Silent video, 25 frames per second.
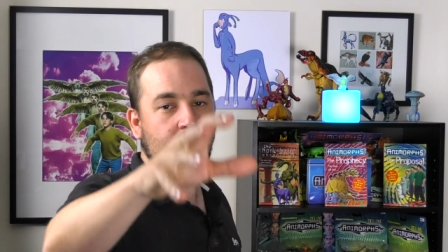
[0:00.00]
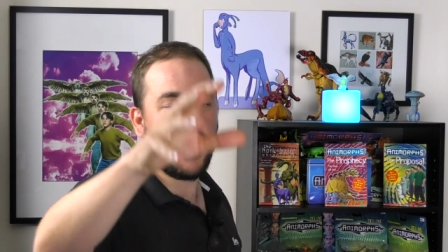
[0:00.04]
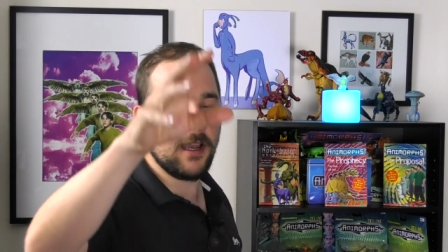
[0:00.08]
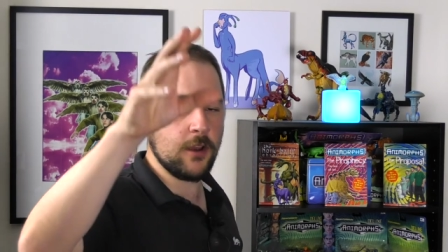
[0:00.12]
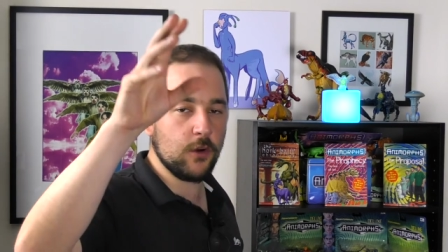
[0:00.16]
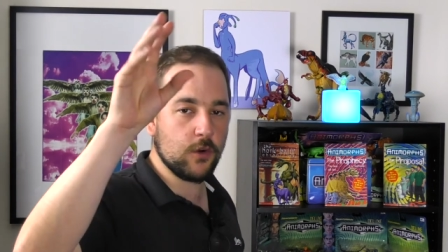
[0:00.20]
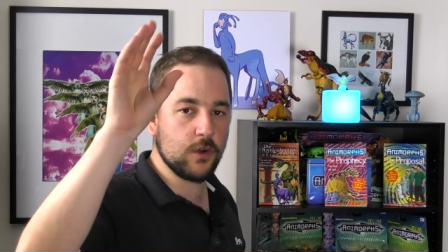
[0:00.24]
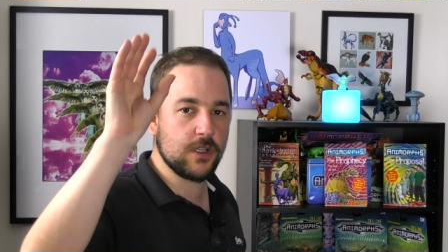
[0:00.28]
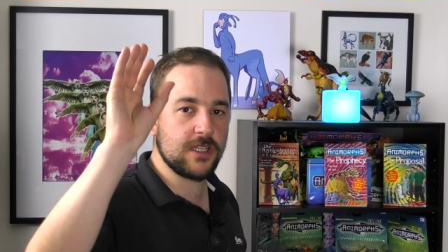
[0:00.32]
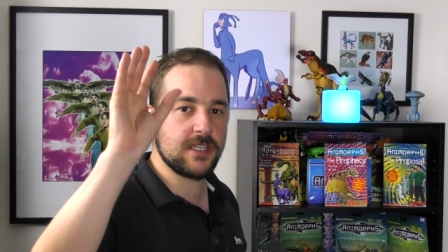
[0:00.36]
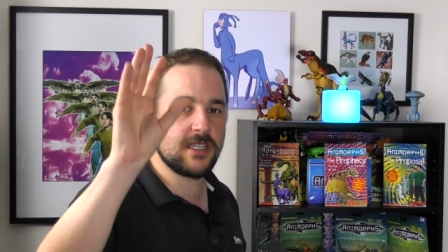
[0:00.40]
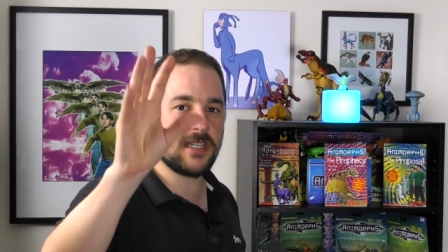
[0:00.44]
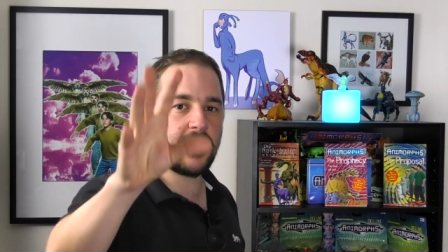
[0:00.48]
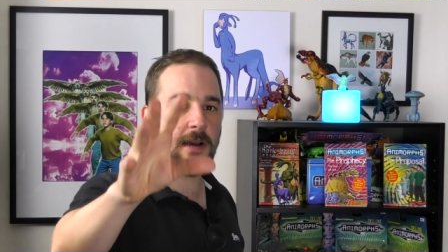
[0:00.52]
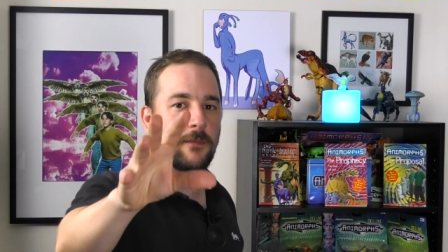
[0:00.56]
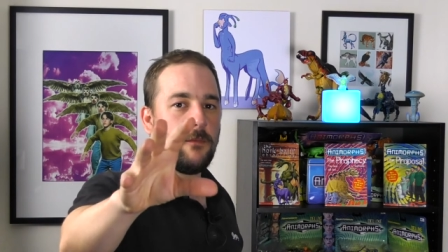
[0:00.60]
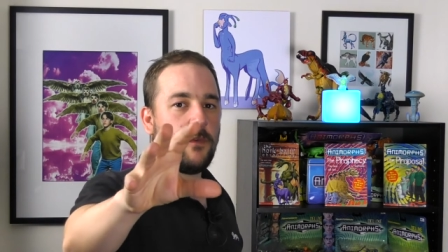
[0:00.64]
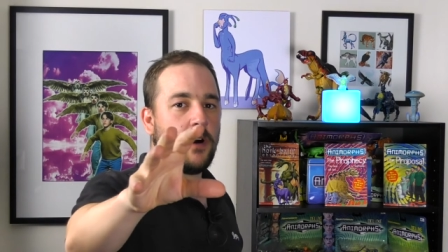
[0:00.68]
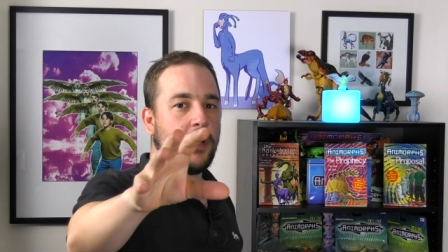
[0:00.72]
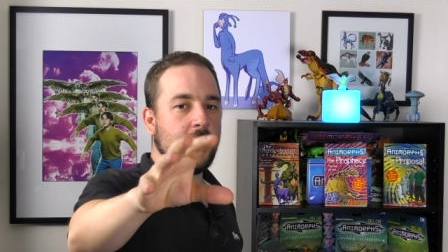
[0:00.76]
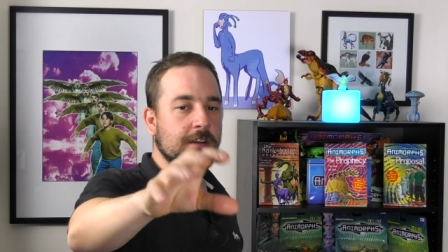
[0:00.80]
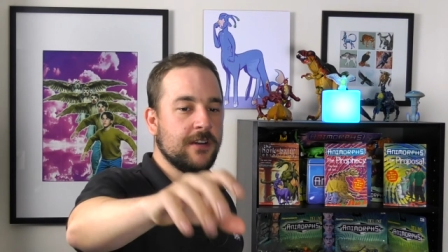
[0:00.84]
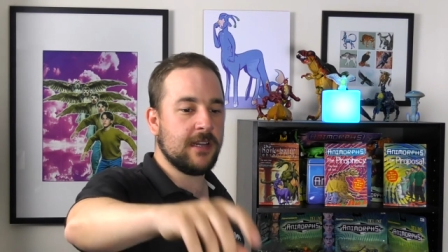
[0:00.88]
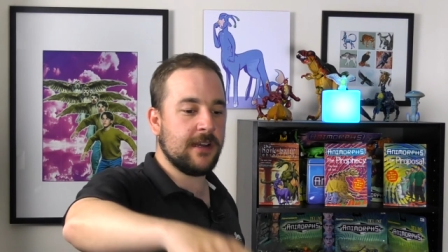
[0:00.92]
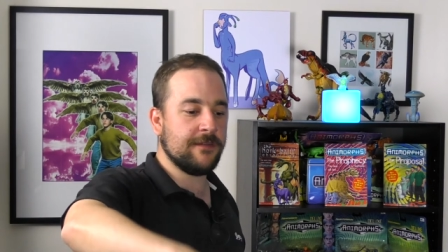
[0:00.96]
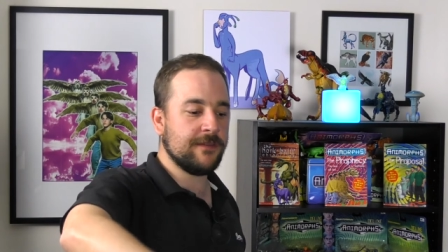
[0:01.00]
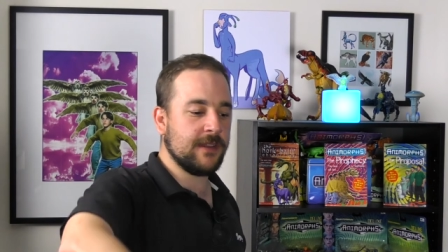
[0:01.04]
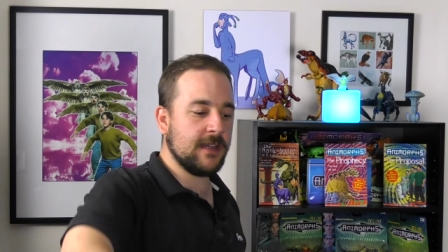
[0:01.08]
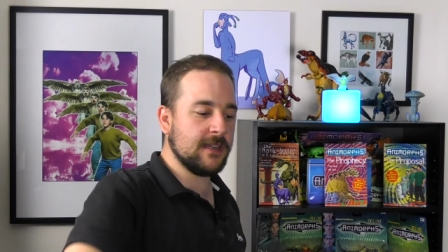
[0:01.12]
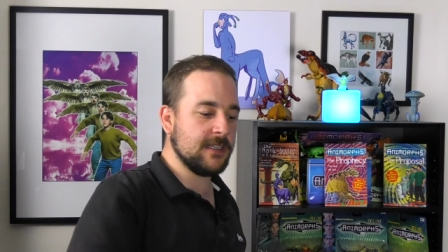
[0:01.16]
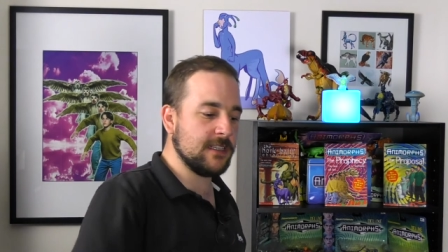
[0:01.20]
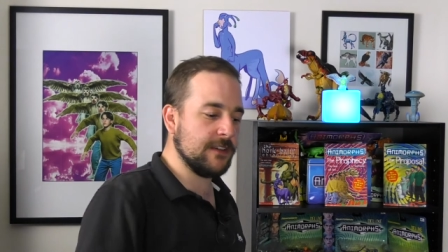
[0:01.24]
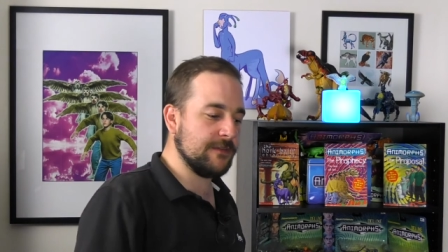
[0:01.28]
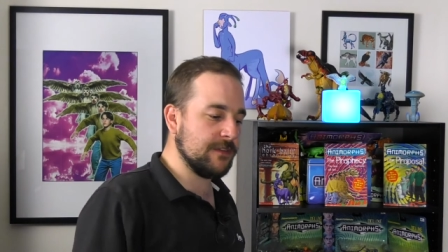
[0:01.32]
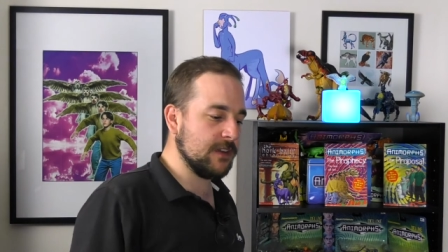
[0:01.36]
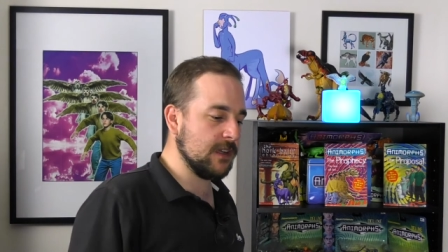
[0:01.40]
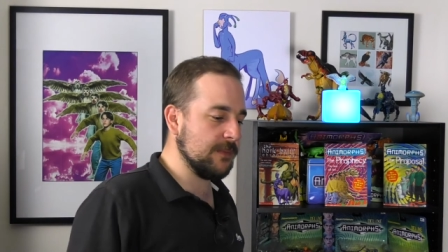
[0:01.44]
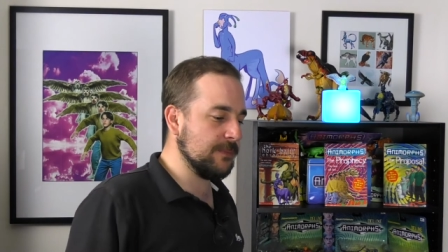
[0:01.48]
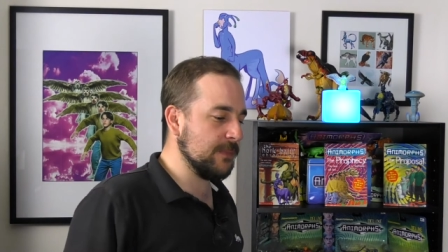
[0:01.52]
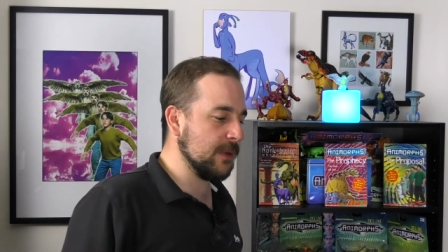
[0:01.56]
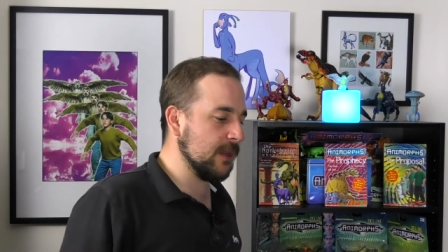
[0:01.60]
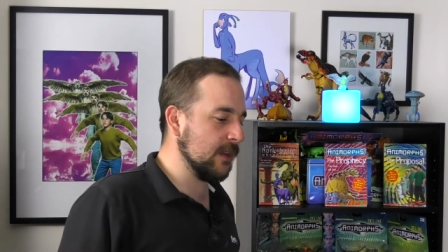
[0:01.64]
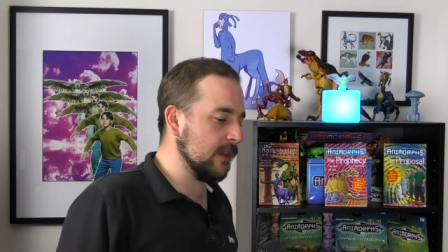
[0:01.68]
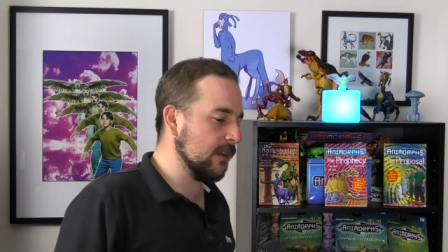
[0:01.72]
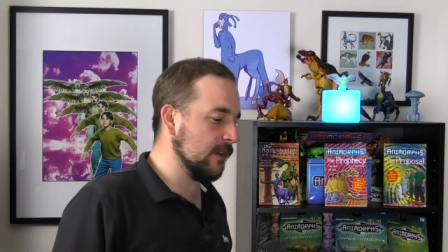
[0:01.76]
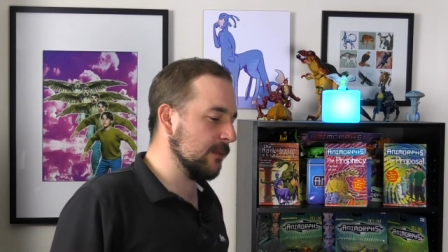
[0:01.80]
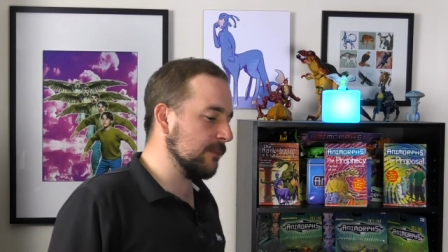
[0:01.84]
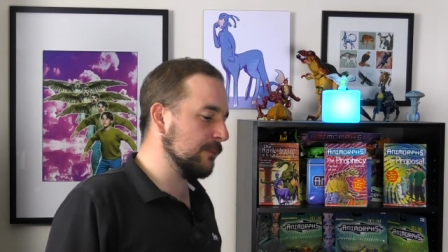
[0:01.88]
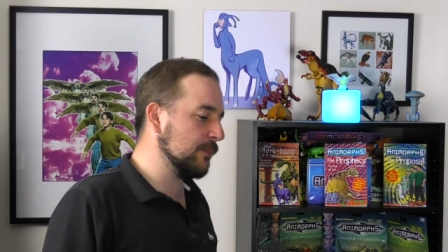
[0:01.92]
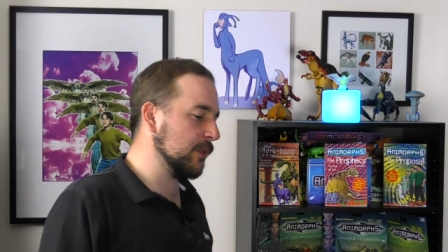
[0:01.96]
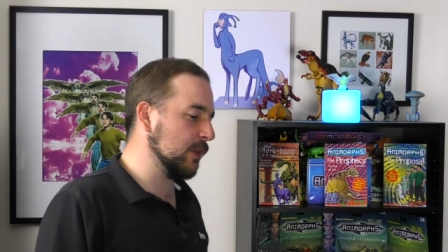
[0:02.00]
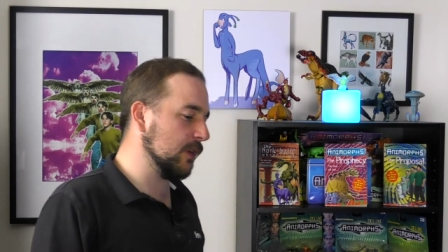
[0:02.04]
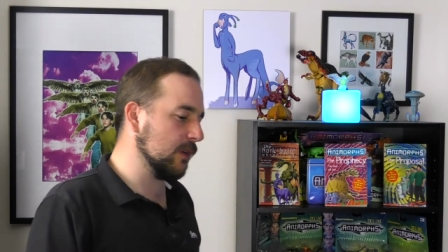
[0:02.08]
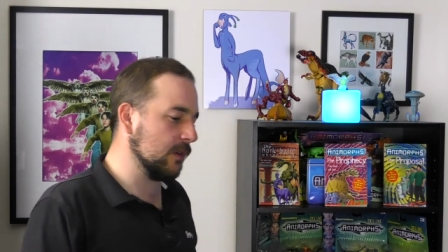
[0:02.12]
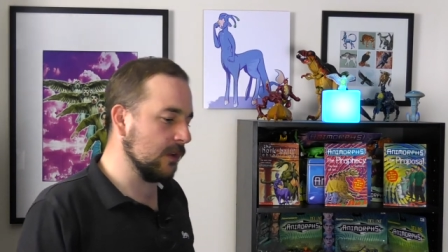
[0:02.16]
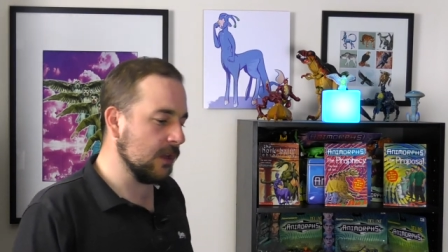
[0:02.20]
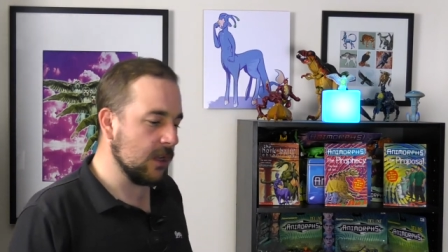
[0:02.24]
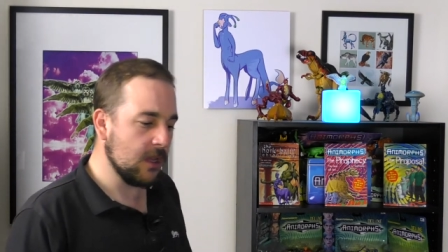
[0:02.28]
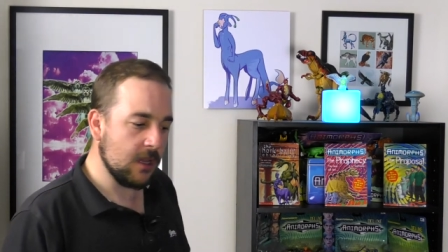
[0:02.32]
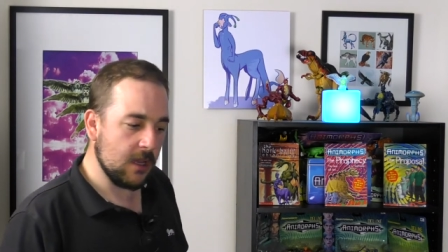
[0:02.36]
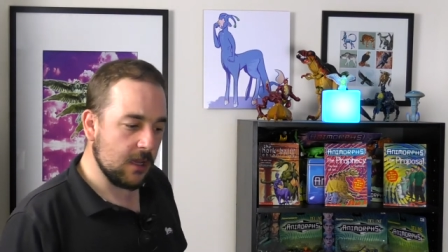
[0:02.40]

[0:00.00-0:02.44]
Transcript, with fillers: I understand why you'd have that different opinion, but